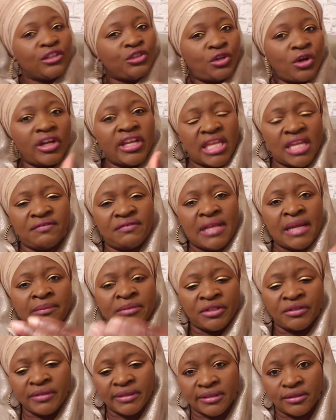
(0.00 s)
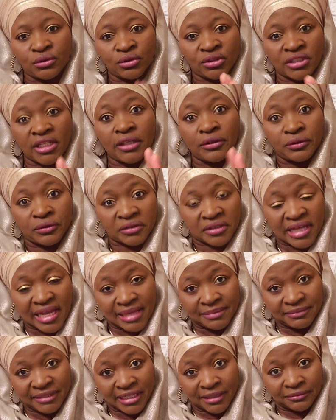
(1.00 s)
Don't give them the reason to tell you to
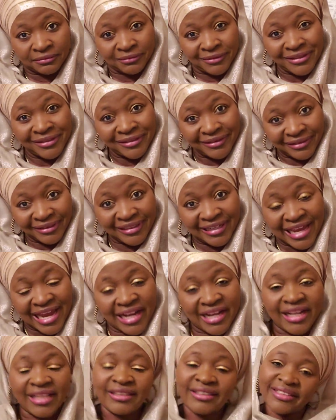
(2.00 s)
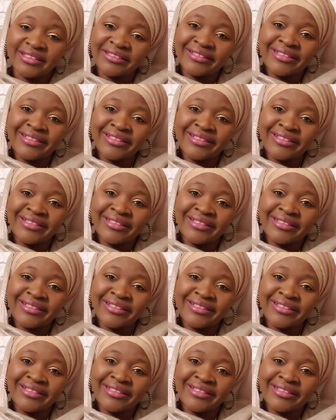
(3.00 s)
calm down. Got it?